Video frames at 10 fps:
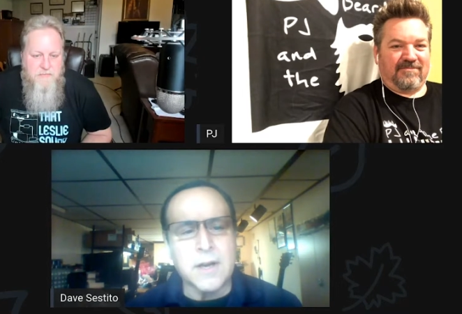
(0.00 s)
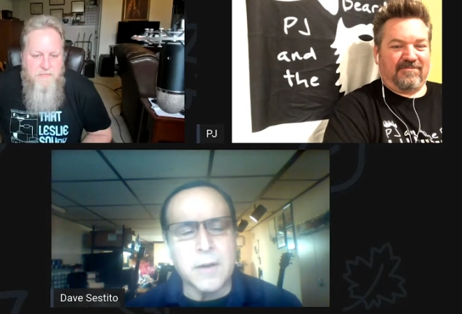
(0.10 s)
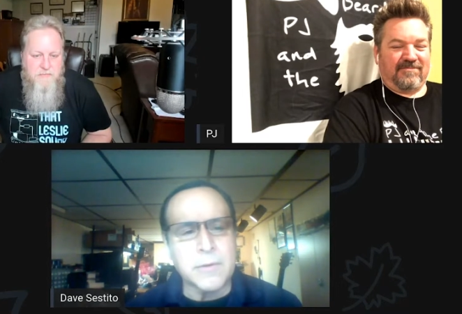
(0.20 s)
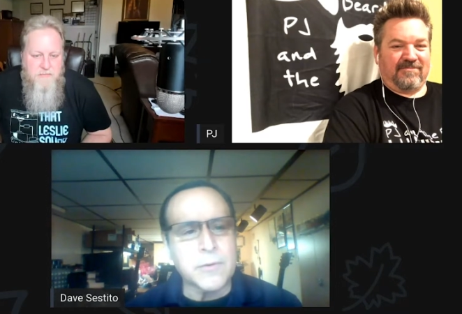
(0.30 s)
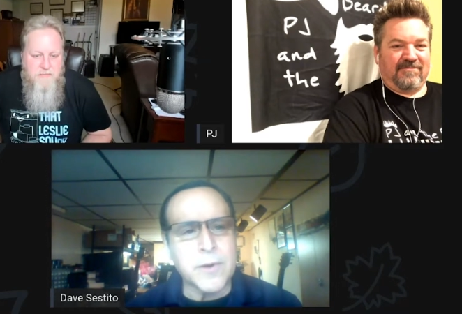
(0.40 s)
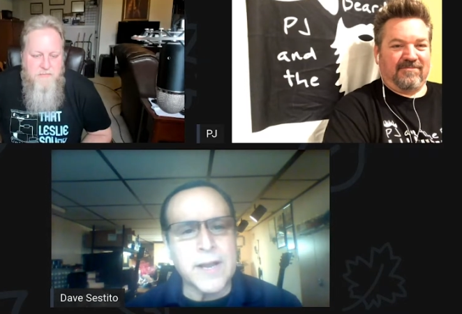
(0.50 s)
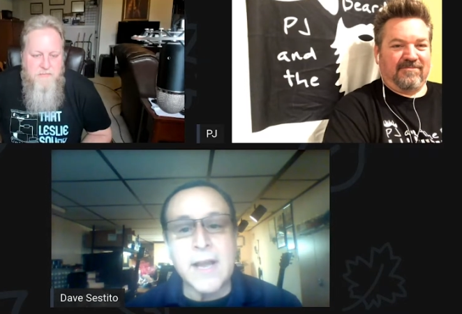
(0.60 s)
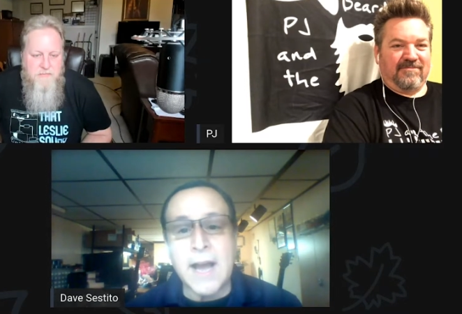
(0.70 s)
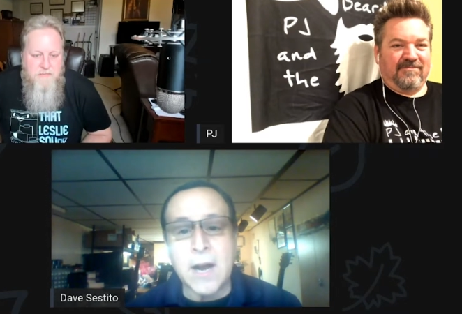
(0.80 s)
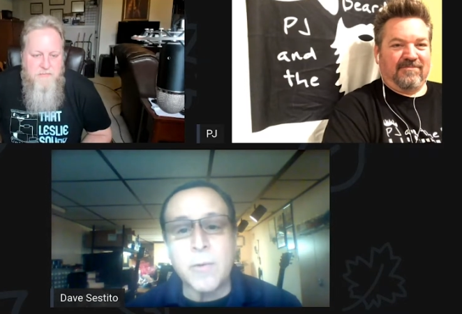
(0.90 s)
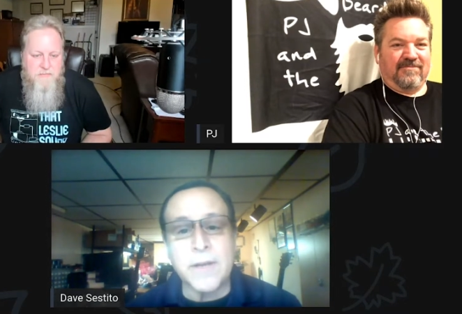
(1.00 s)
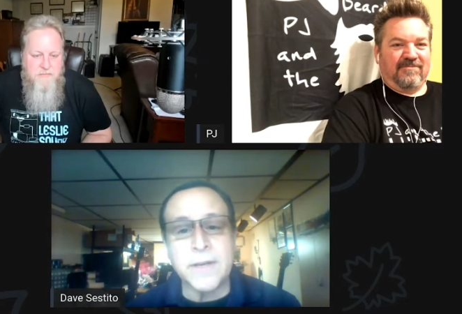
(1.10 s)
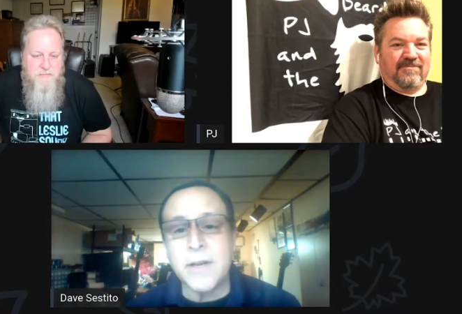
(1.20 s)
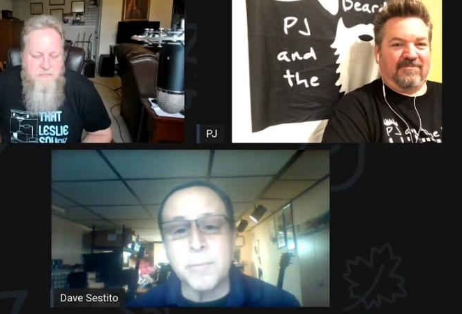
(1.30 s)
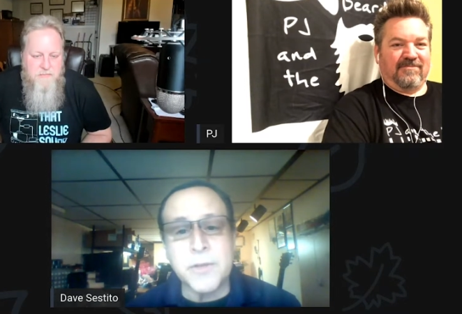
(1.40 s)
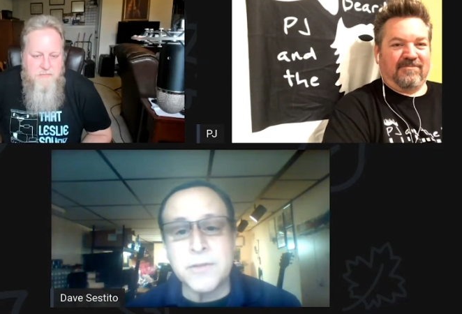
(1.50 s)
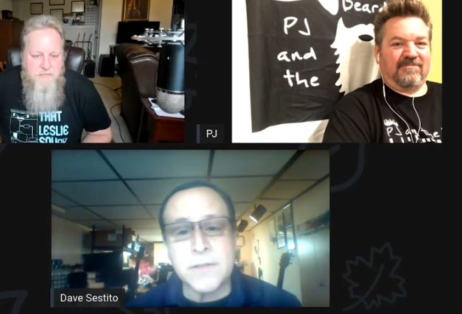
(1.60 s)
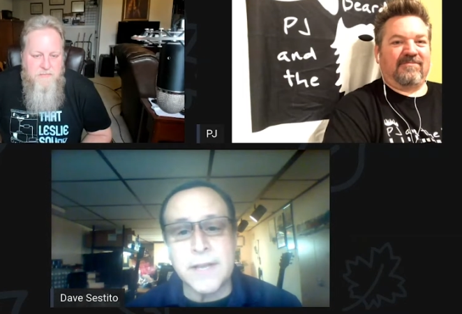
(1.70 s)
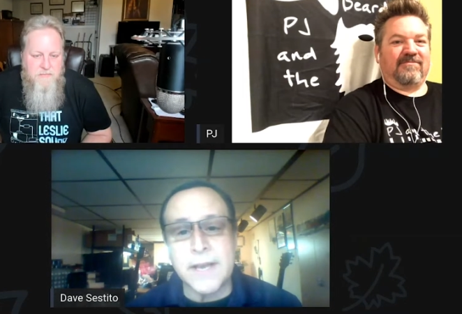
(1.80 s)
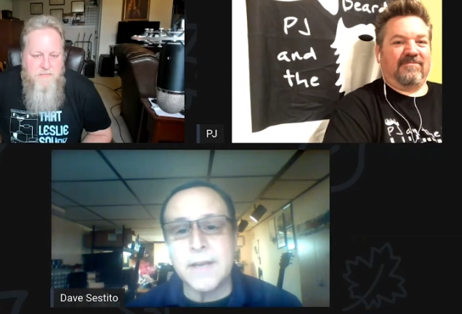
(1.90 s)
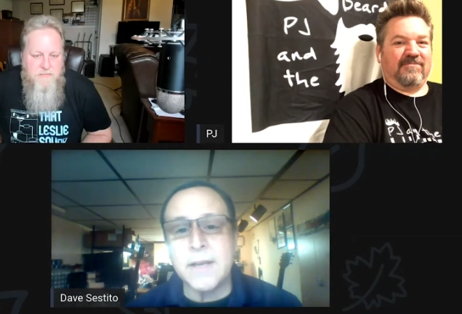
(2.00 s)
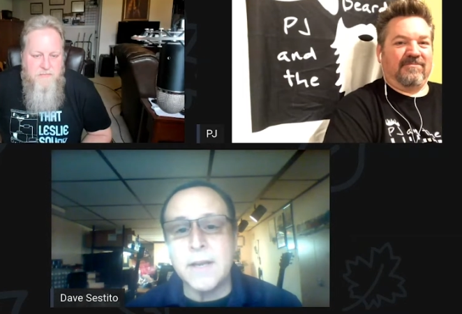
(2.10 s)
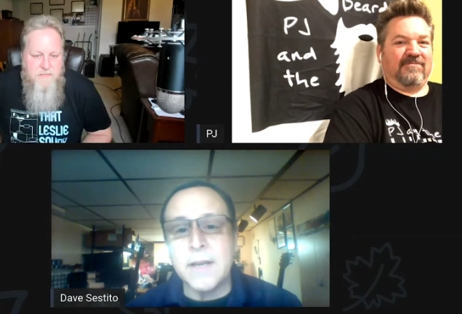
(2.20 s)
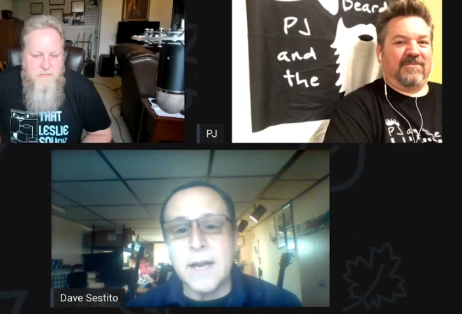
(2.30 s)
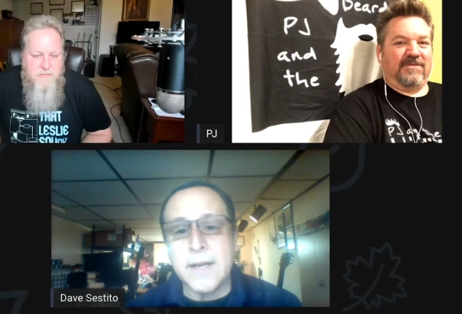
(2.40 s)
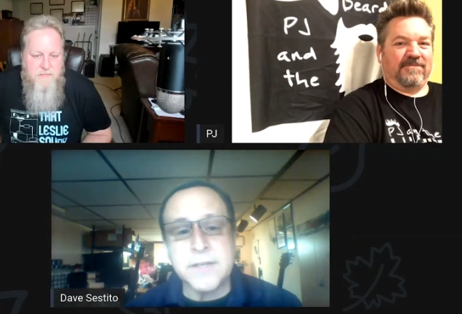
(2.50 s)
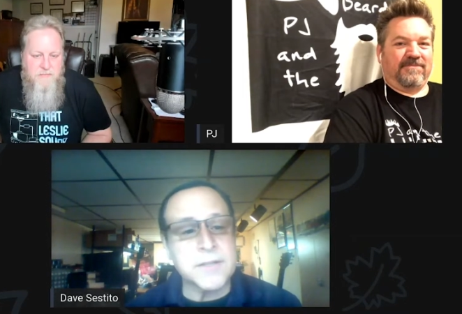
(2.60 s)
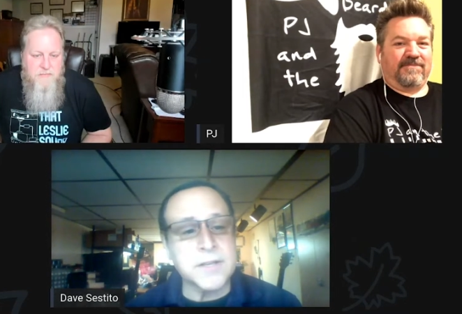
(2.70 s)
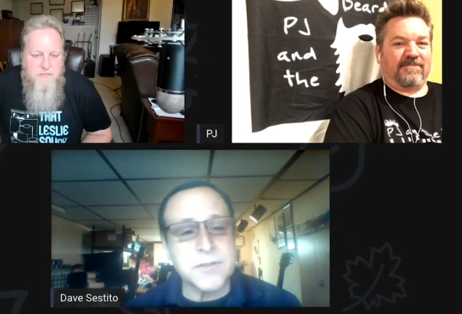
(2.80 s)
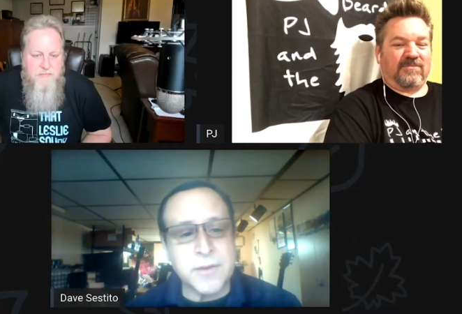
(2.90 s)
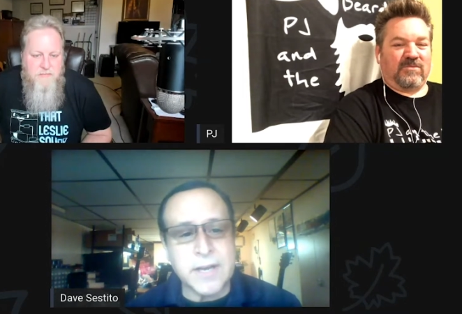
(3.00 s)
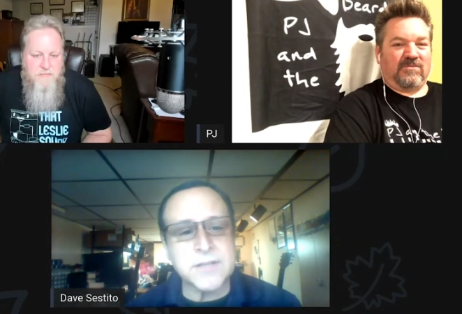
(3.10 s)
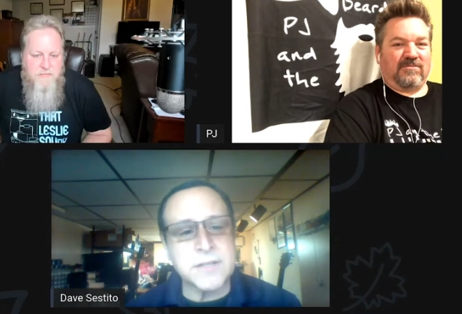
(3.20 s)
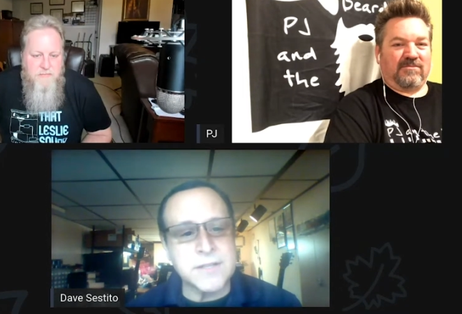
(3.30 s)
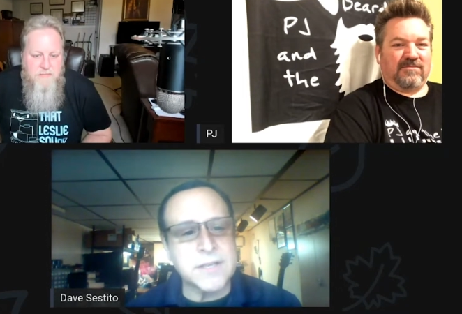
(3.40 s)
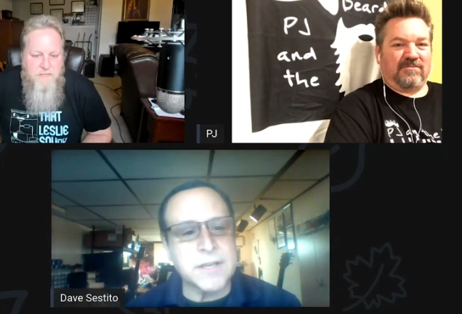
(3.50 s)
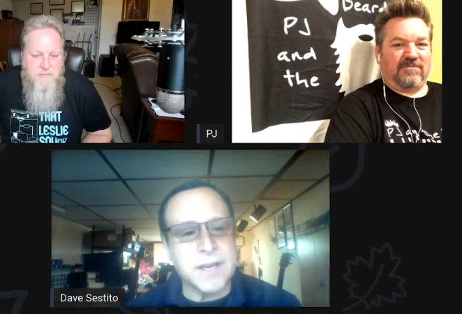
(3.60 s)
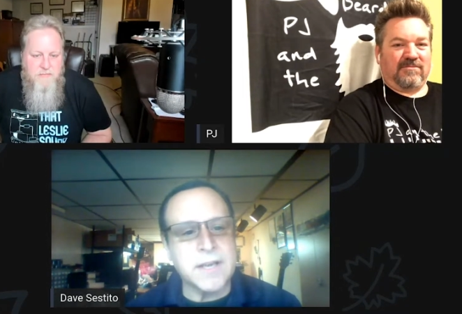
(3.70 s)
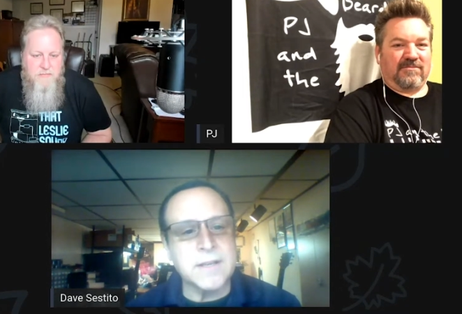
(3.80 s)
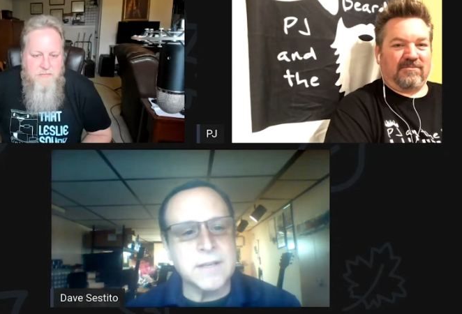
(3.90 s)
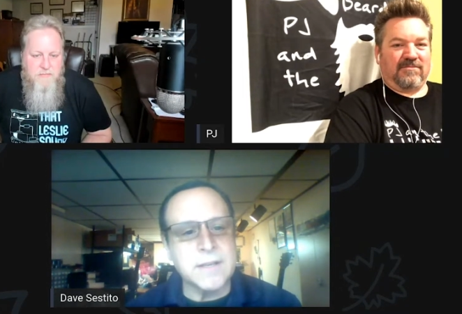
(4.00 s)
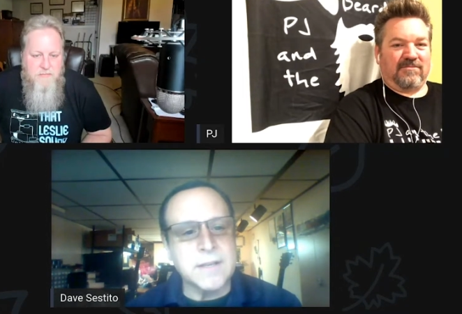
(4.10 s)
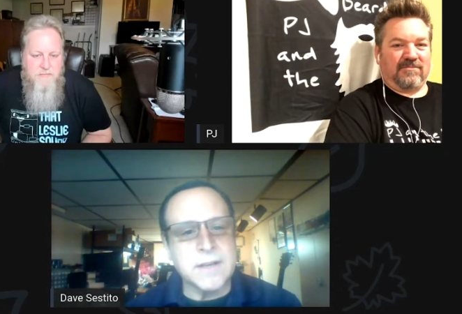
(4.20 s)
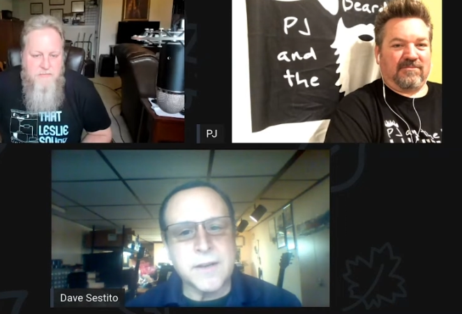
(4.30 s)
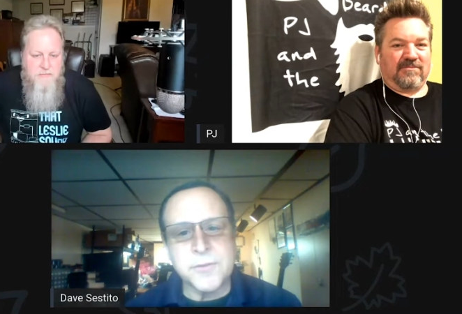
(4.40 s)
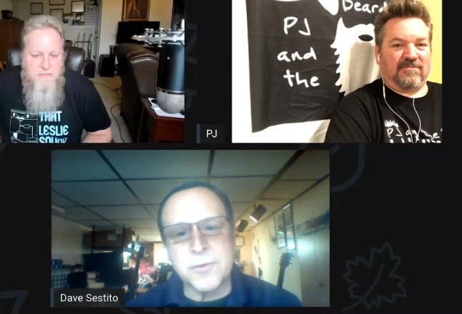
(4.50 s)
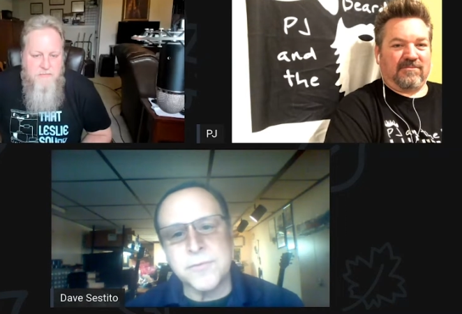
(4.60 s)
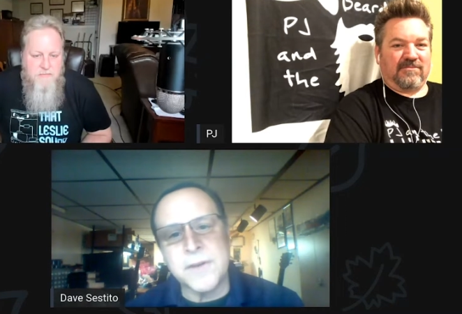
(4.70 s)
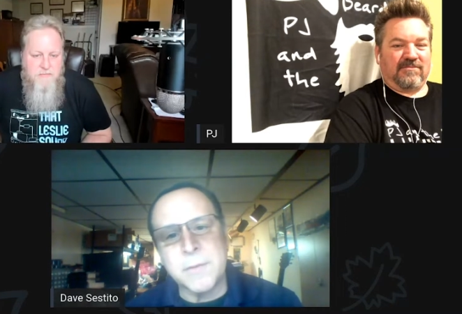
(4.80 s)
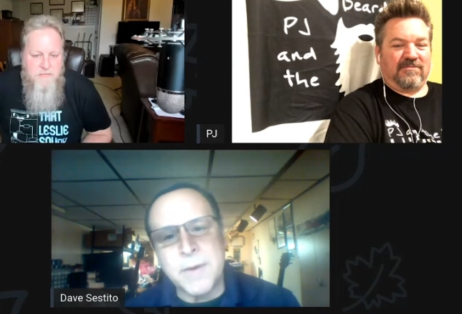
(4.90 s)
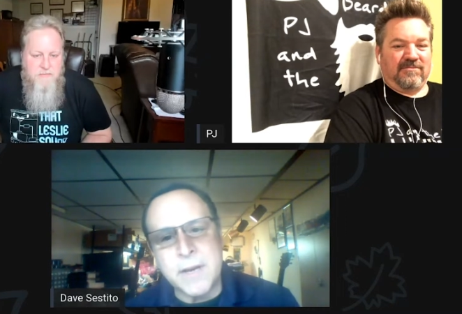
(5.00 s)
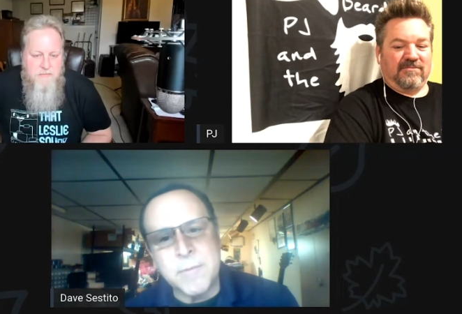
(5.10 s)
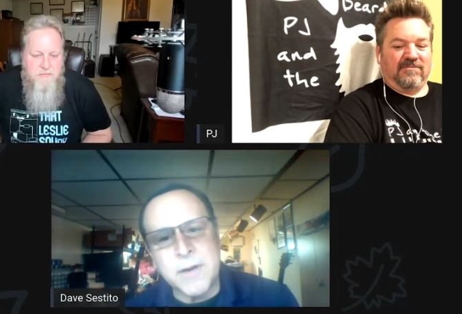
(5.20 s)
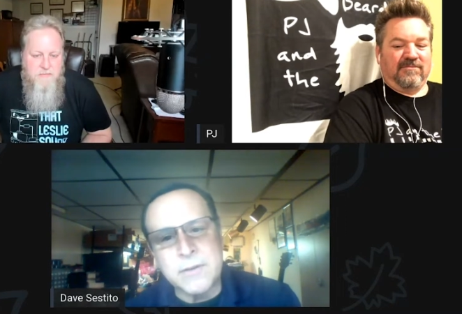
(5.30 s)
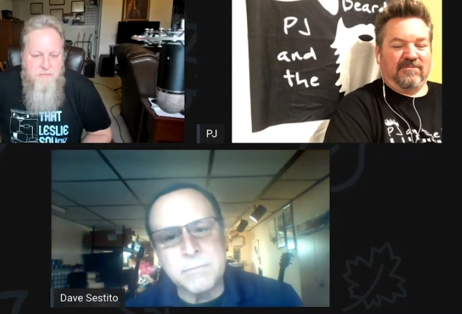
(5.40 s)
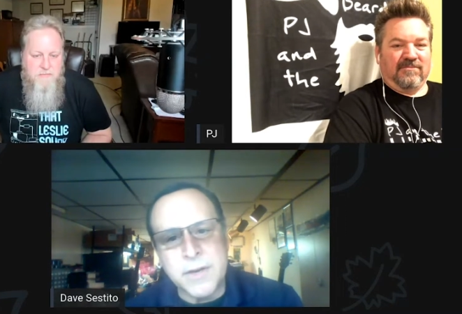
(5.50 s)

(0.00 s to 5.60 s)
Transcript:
Speaker 1: Um, Greg Howe ended up using that on his Extraction C D uh, through a friend of mine, Mark,